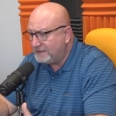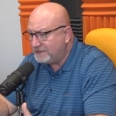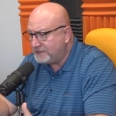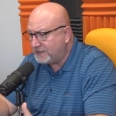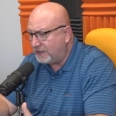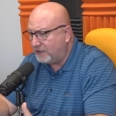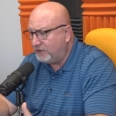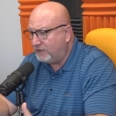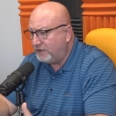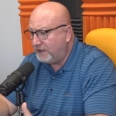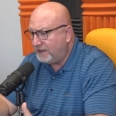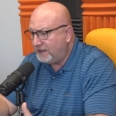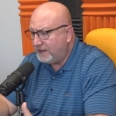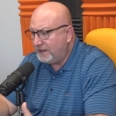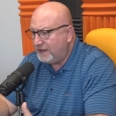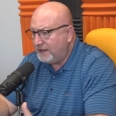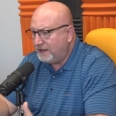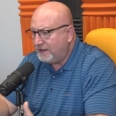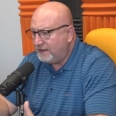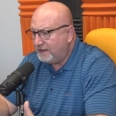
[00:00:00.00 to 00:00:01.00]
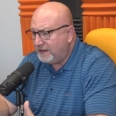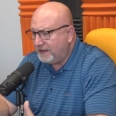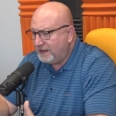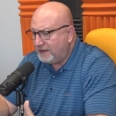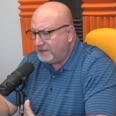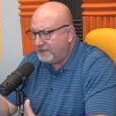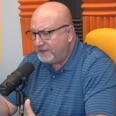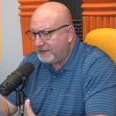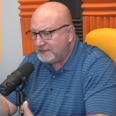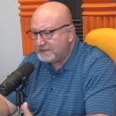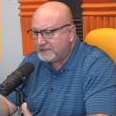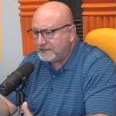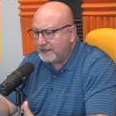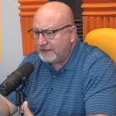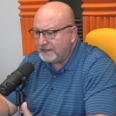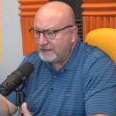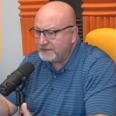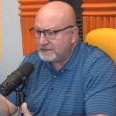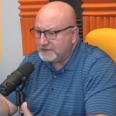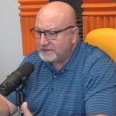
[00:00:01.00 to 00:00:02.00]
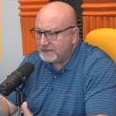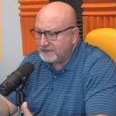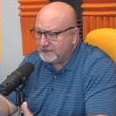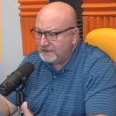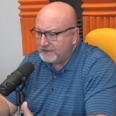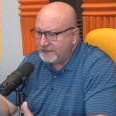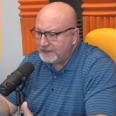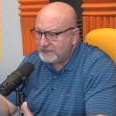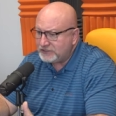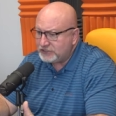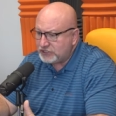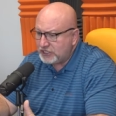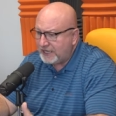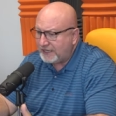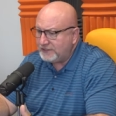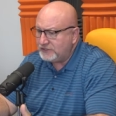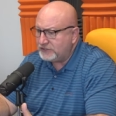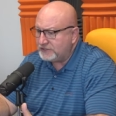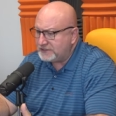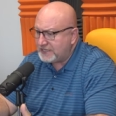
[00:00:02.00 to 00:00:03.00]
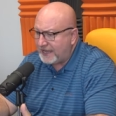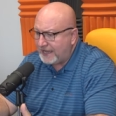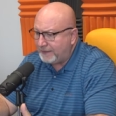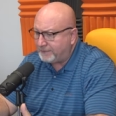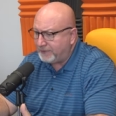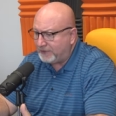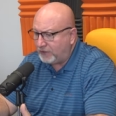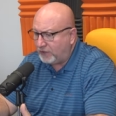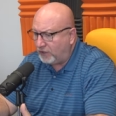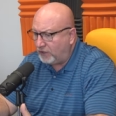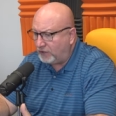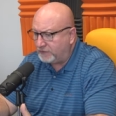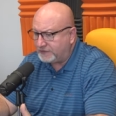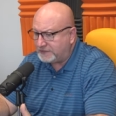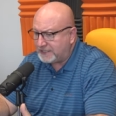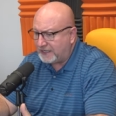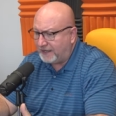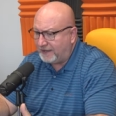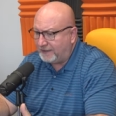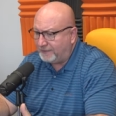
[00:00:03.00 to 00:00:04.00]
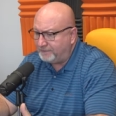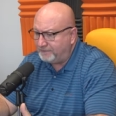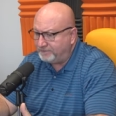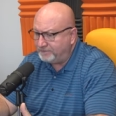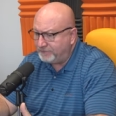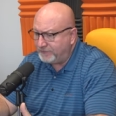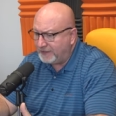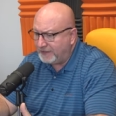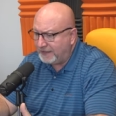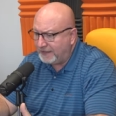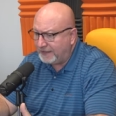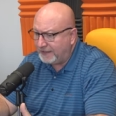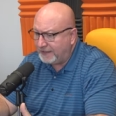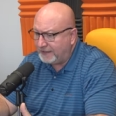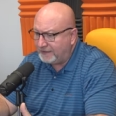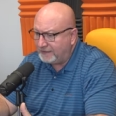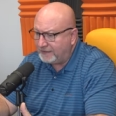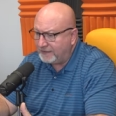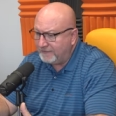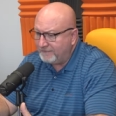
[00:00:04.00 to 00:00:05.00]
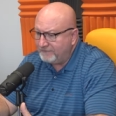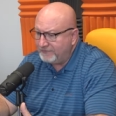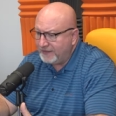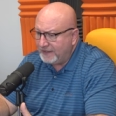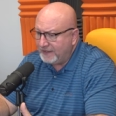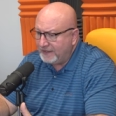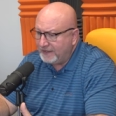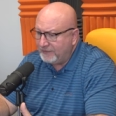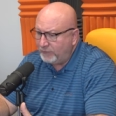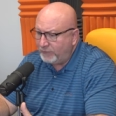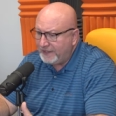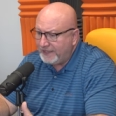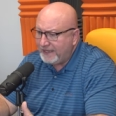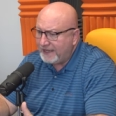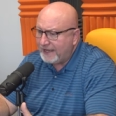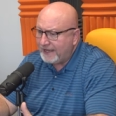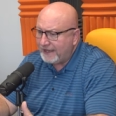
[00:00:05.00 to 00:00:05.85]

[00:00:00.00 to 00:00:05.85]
So these things, these changes happen all the time. And we